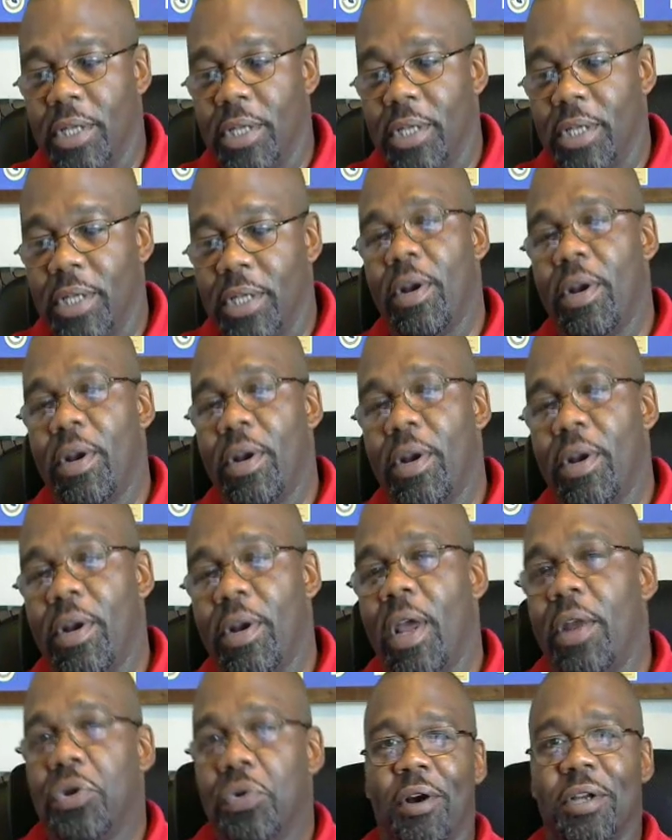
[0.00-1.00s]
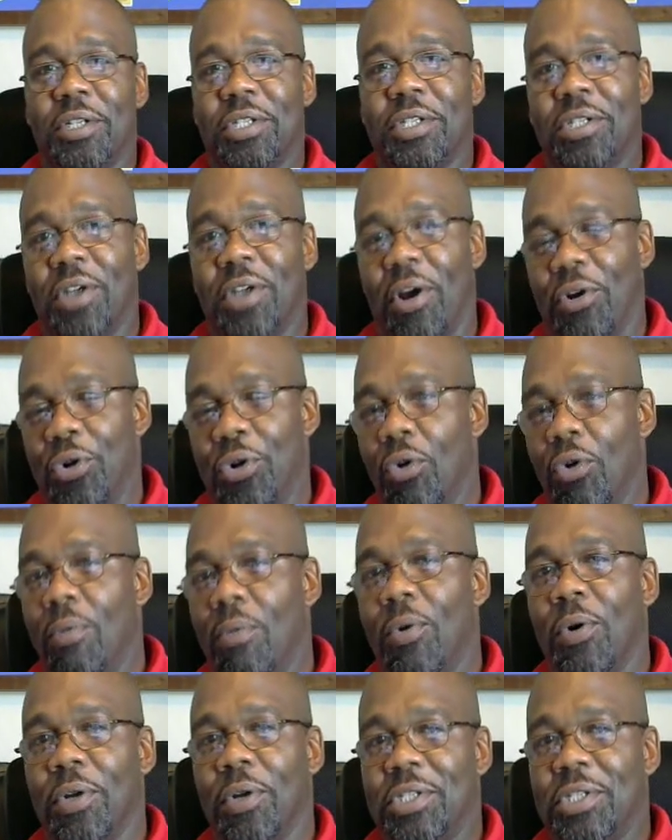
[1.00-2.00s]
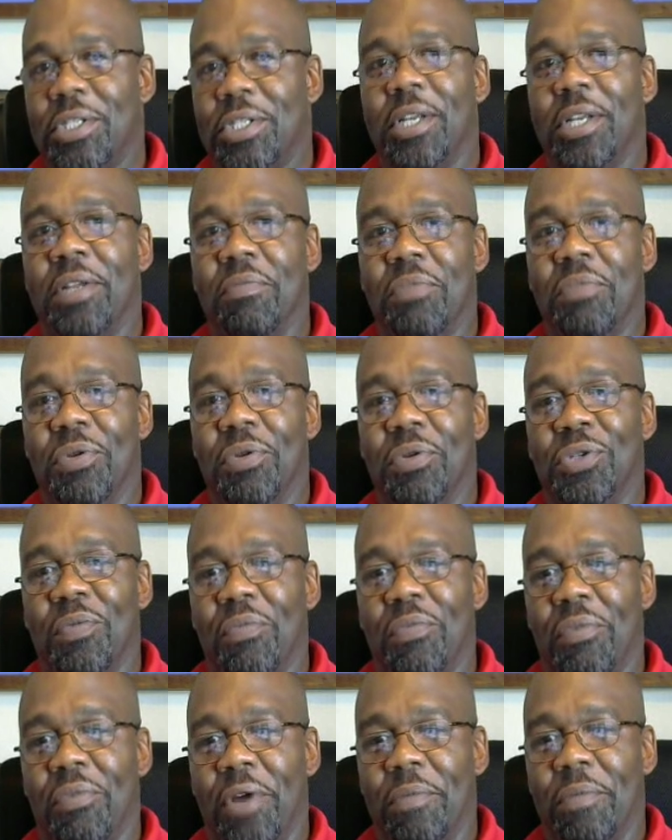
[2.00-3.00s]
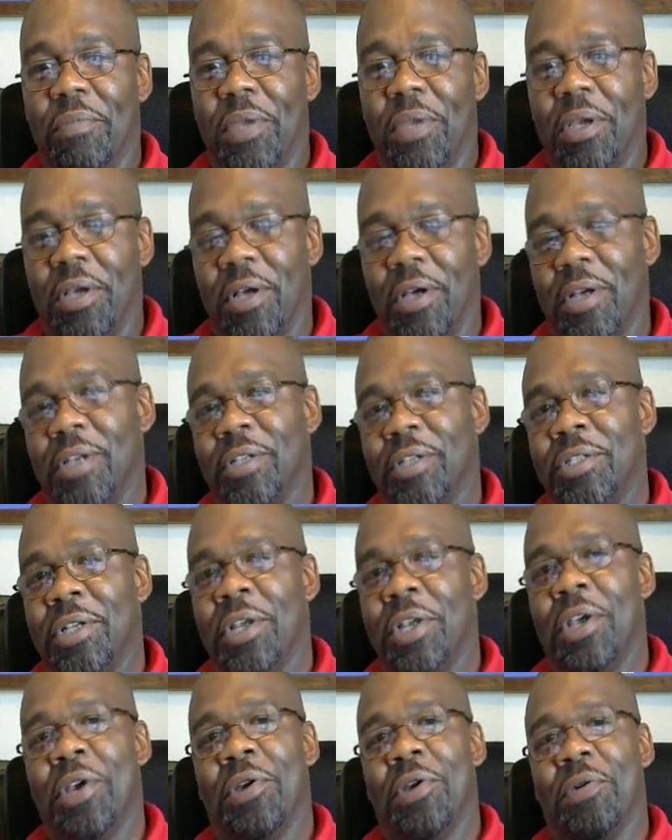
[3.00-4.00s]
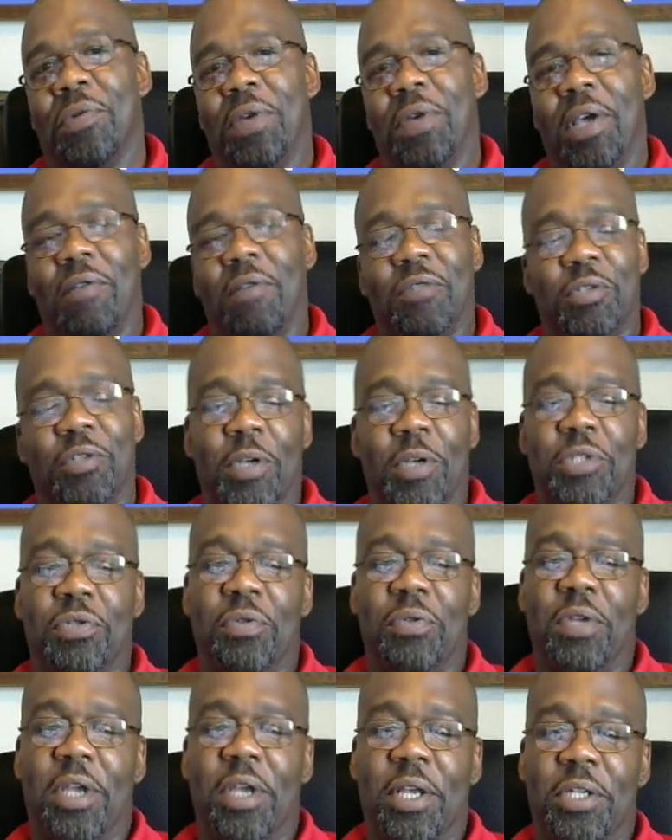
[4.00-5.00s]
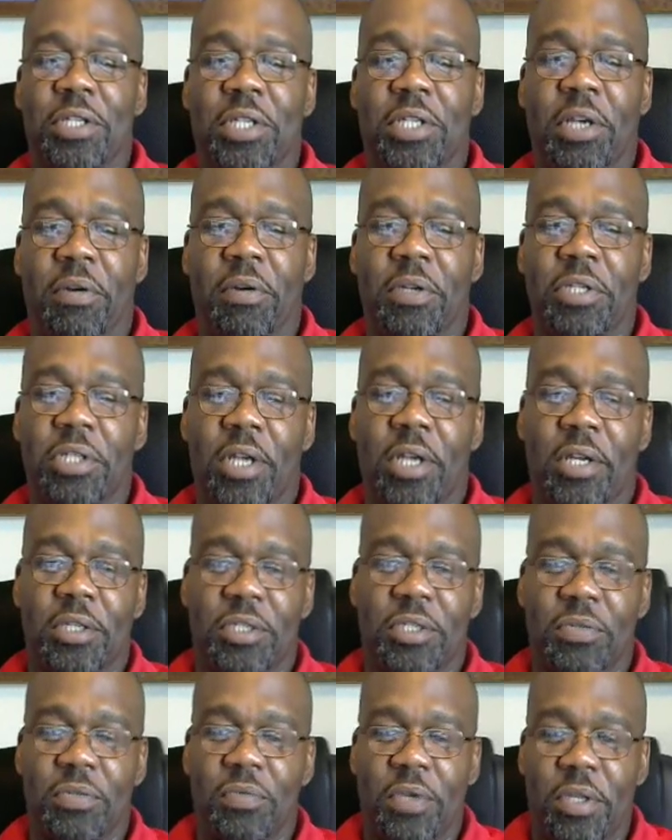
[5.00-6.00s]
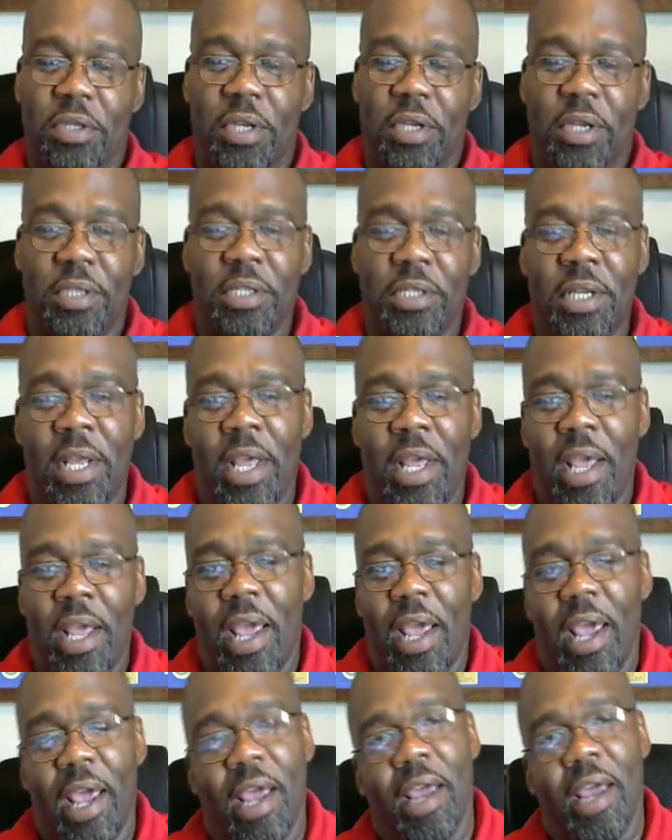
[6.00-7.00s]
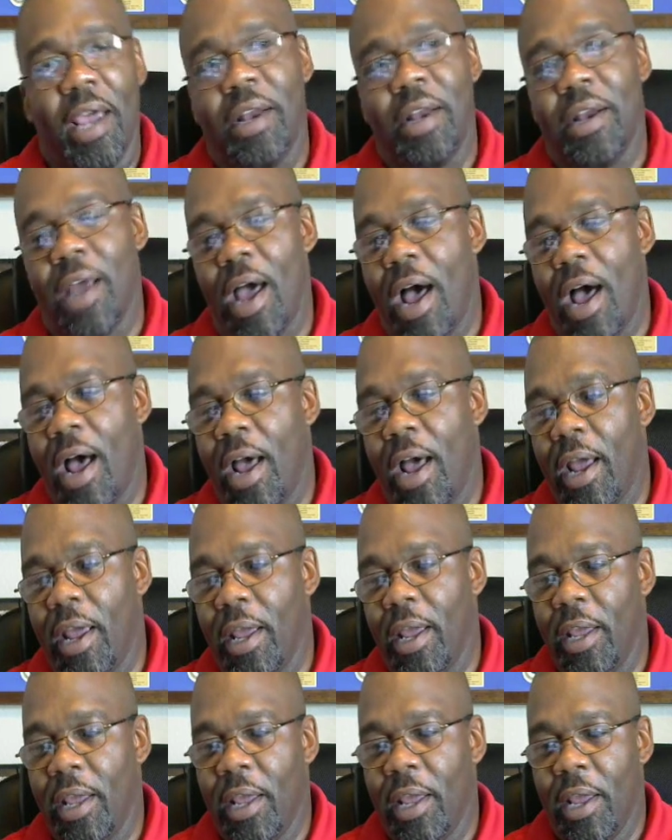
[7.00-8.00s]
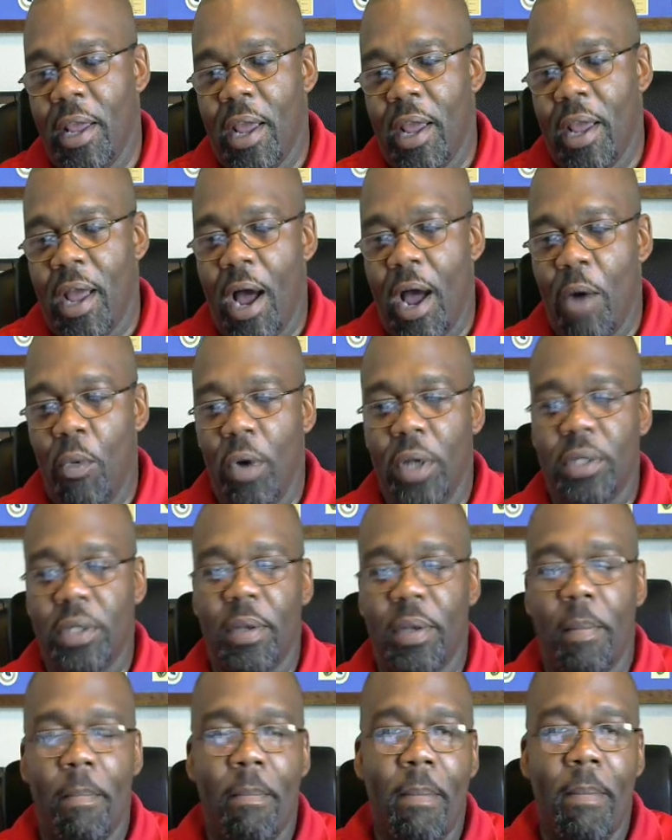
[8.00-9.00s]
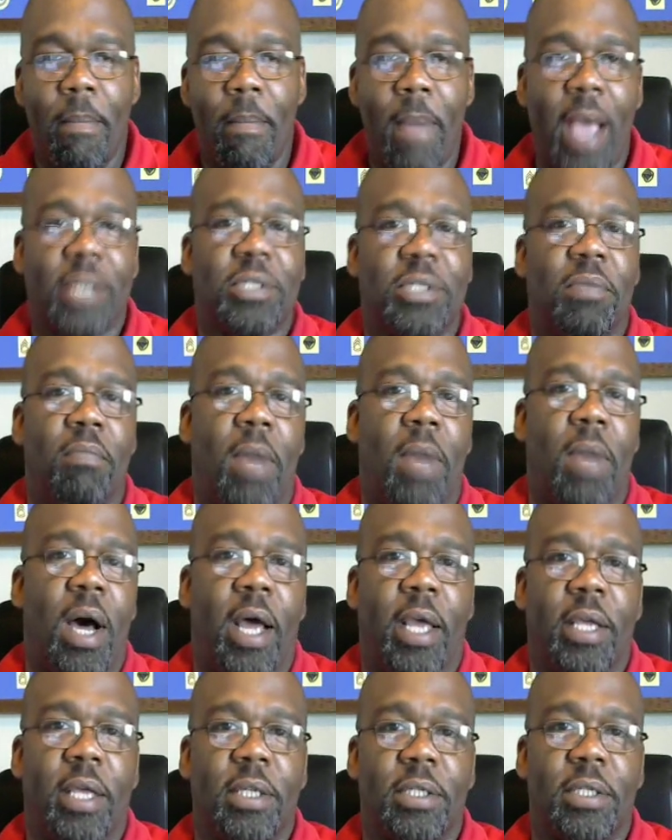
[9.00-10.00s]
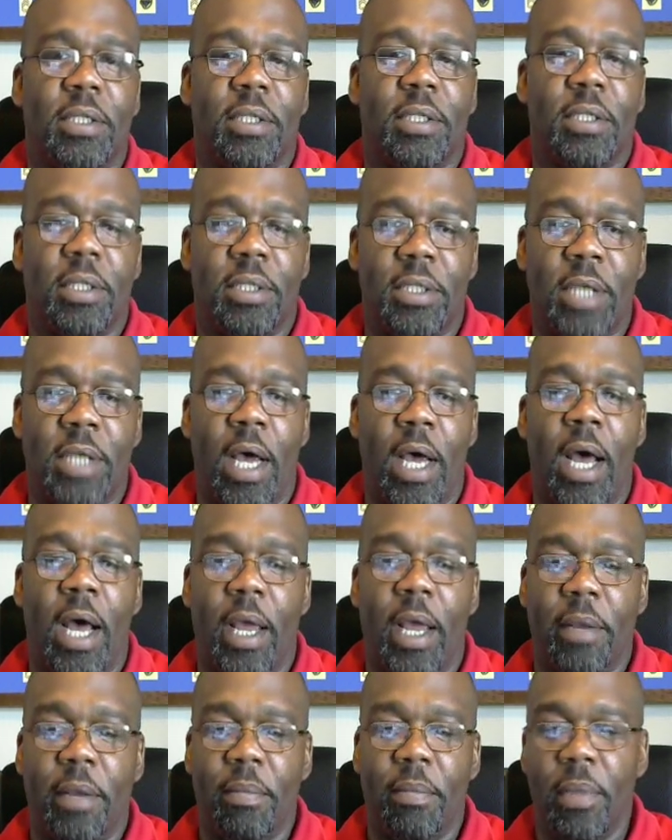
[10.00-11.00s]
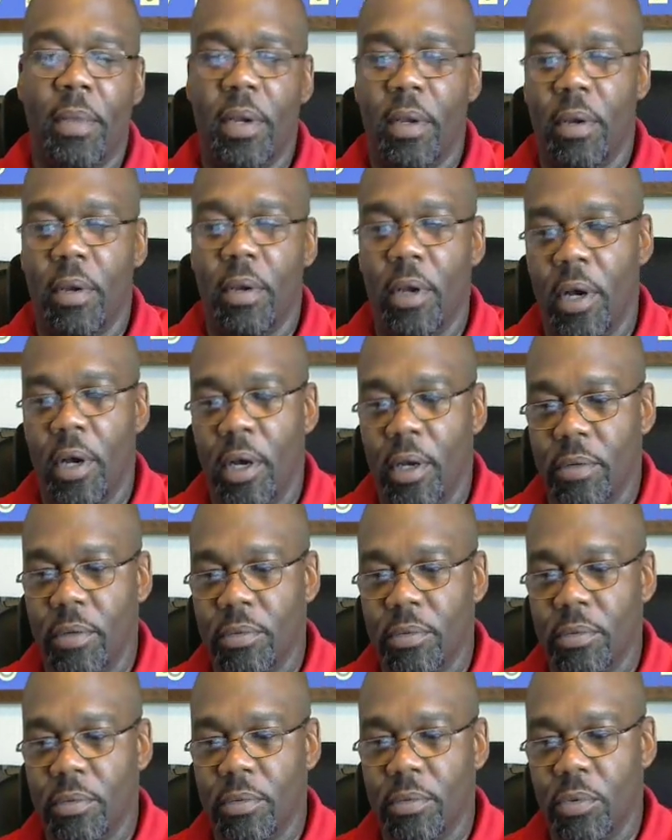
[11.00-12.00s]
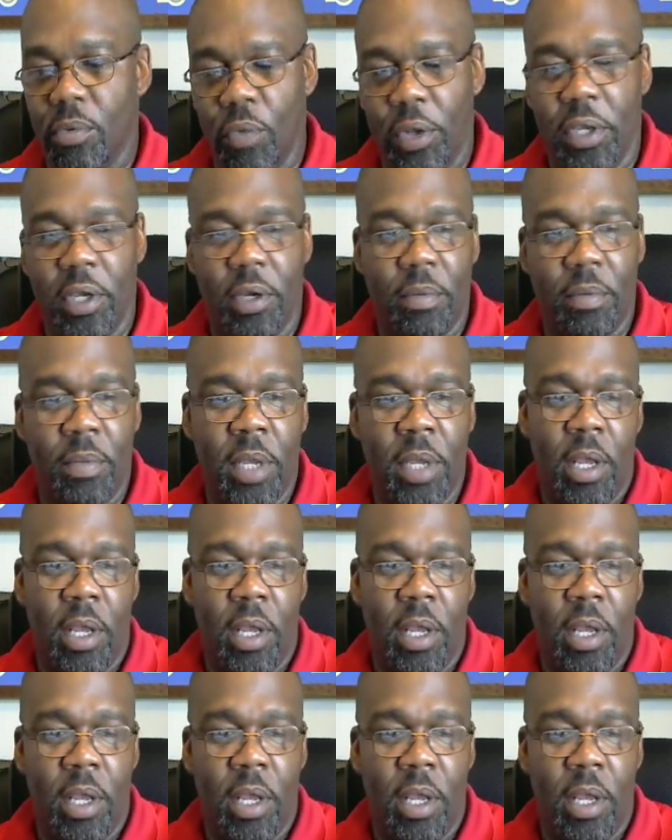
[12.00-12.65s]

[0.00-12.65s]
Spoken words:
Break. Today we're not doing our normal extended music break because we have special guest Terry Johnson with us, and I wanted to maximize the time uh, with him